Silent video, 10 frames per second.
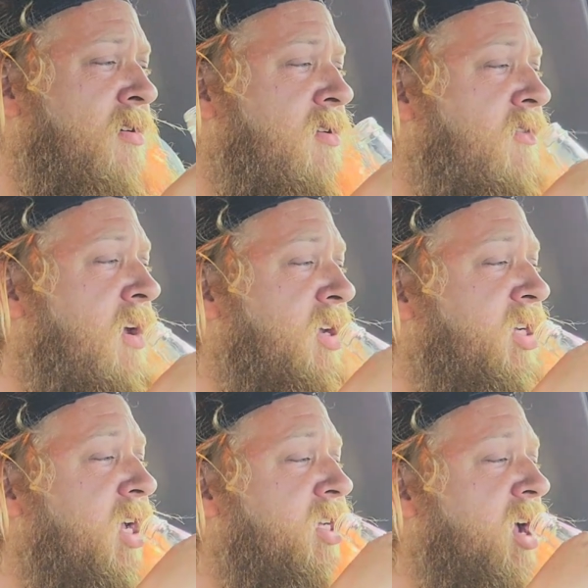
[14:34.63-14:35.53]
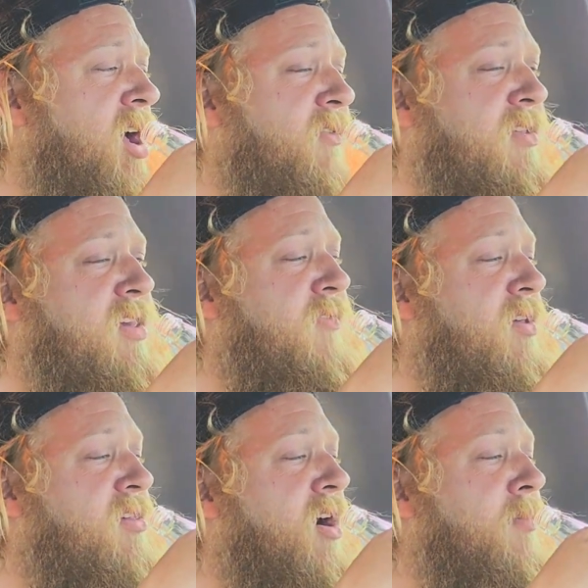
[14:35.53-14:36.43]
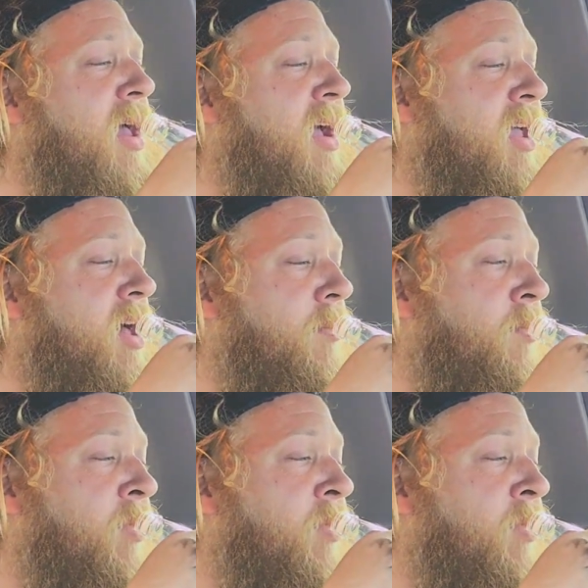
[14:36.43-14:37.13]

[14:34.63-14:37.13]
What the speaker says: try to shut you off and see if you start back up.